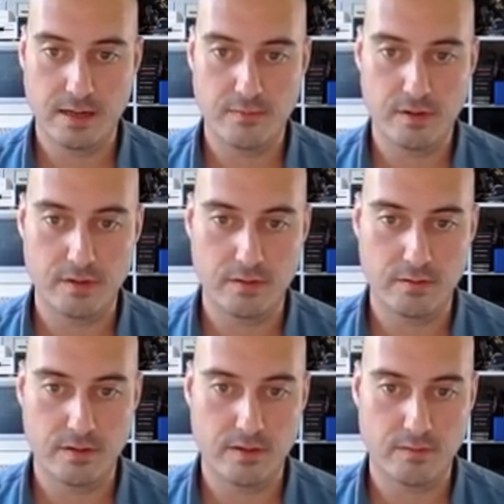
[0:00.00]
You can
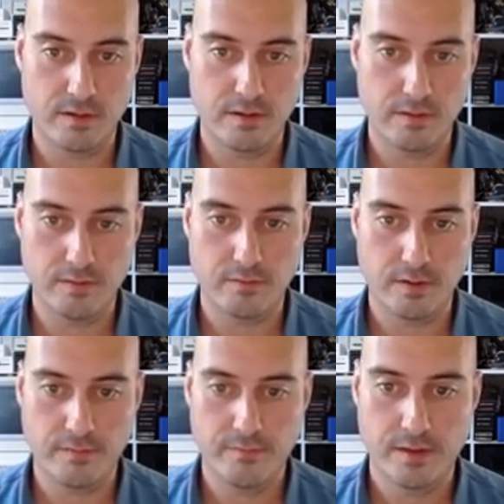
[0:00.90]
do it this way though as
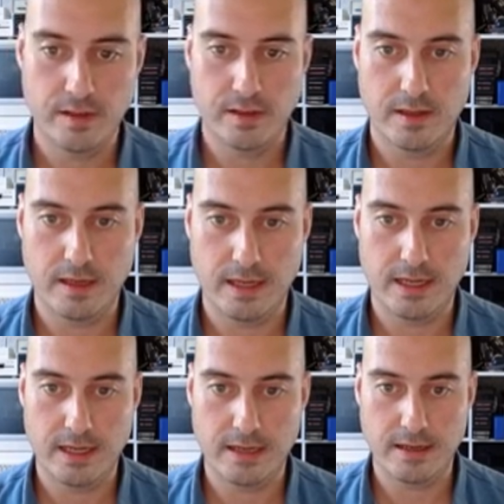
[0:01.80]
well.
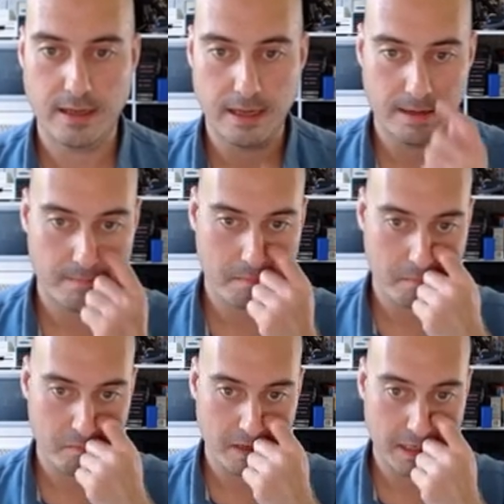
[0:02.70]
And
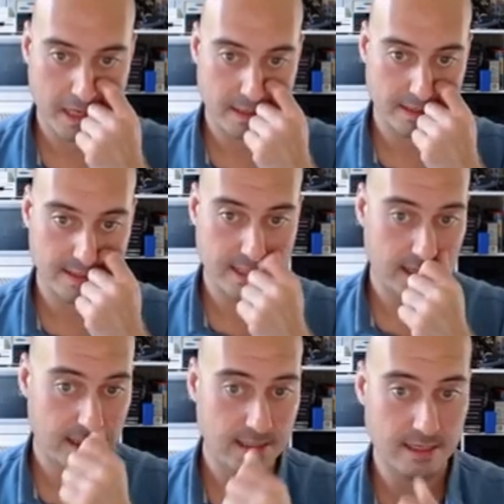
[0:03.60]
reconnect at
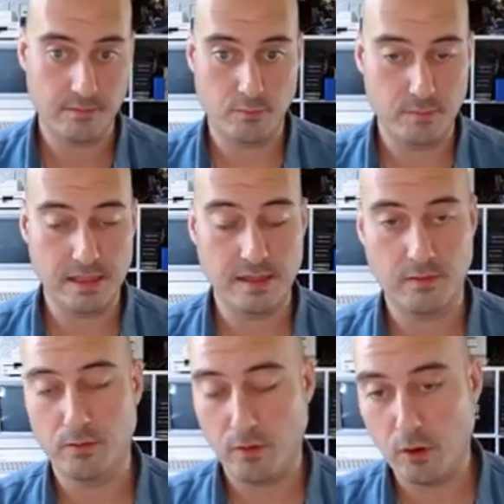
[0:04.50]
sign in, that will mean that
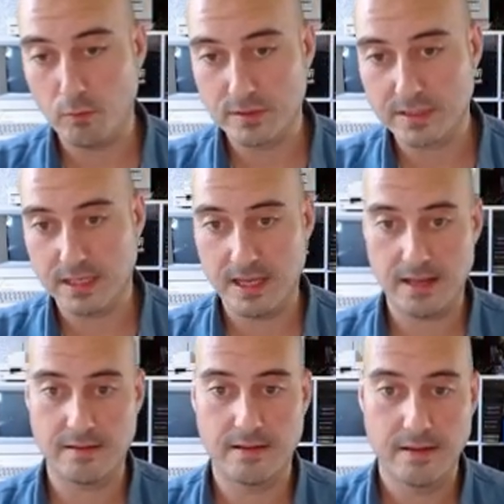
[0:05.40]
it will always
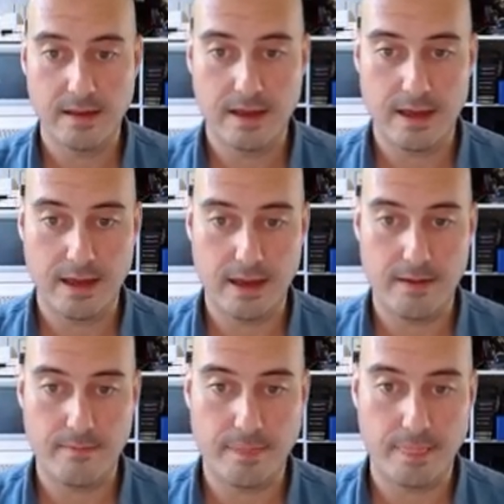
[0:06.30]
connect.
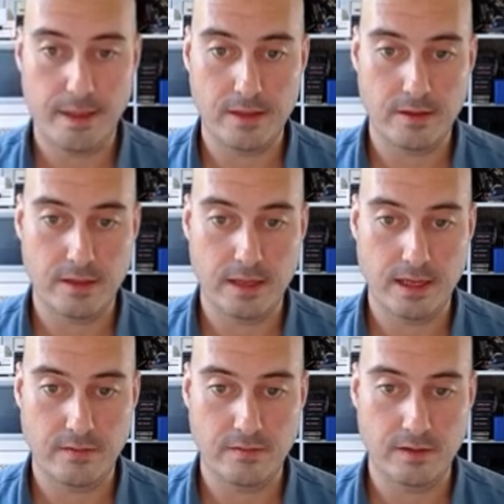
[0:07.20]

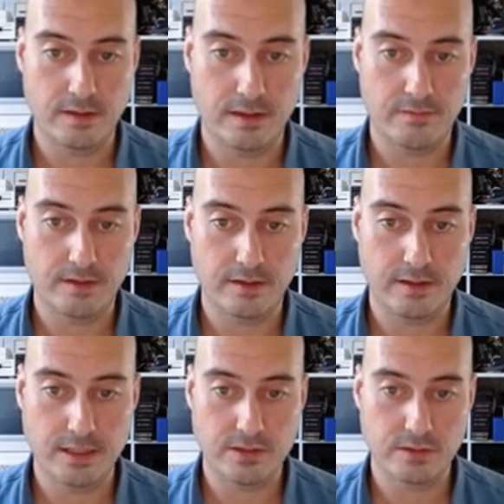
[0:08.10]
Connect using different
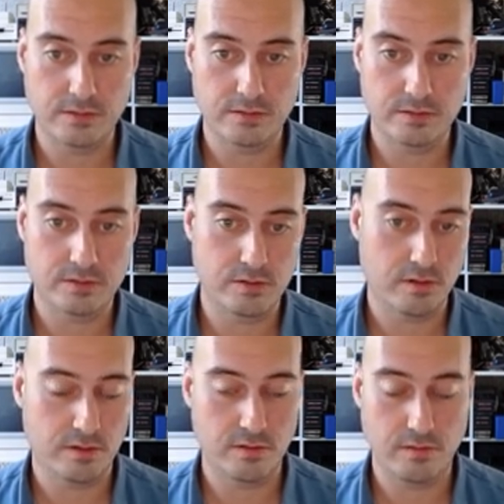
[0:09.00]
credentials. You
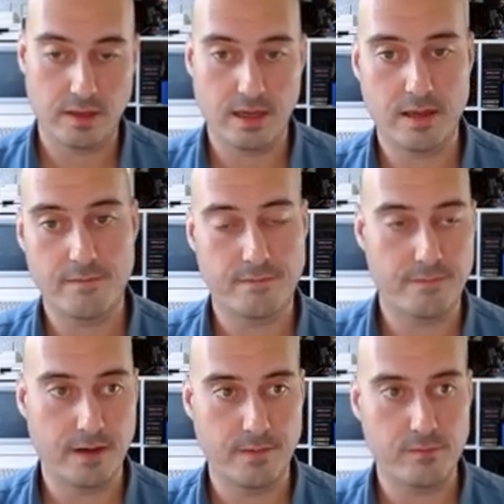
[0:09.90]
can do that
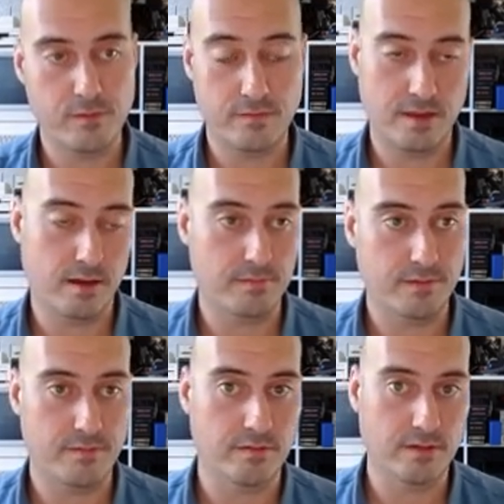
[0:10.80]
if you've set up
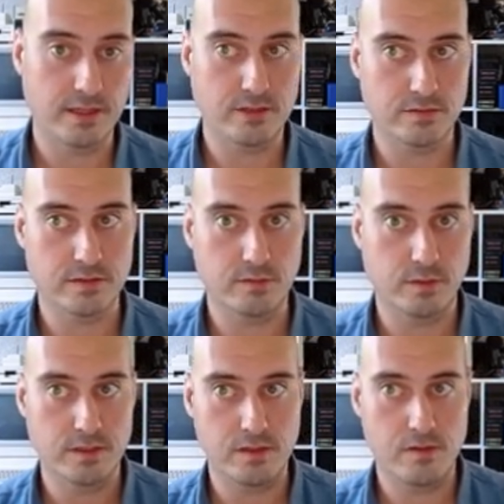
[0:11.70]
different credentials to the
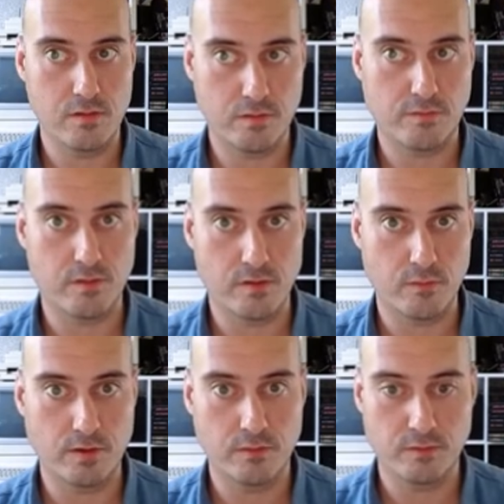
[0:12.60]
one that you use for your
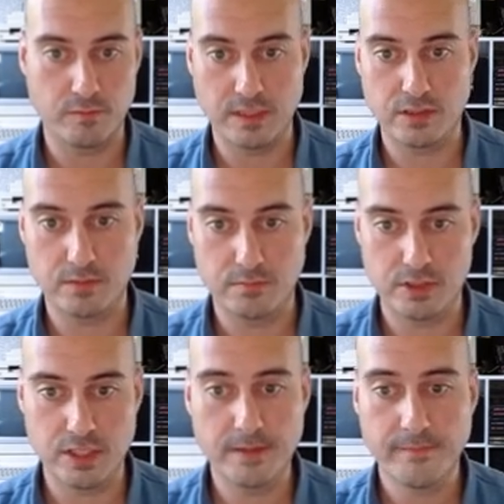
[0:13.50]
Windows
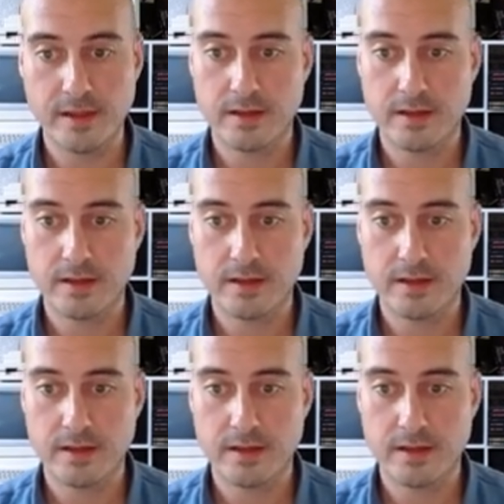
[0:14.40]
machine.